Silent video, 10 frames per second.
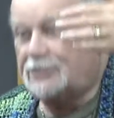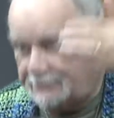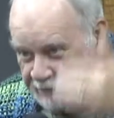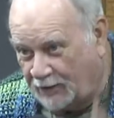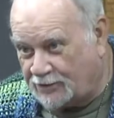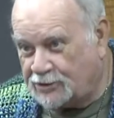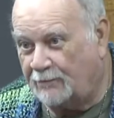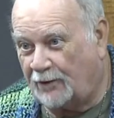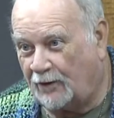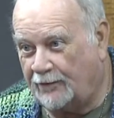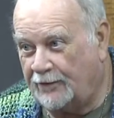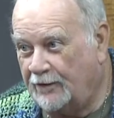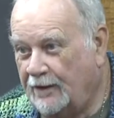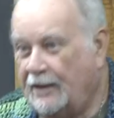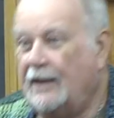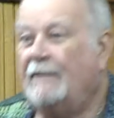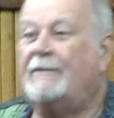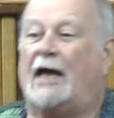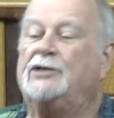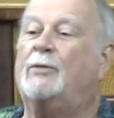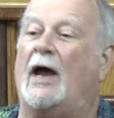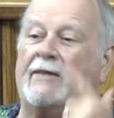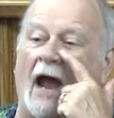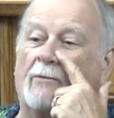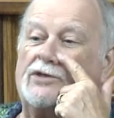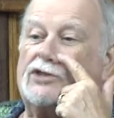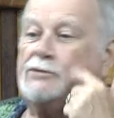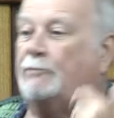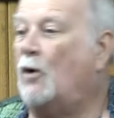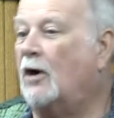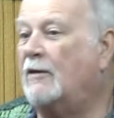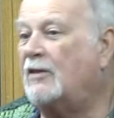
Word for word: Natural birth and spiritual birth.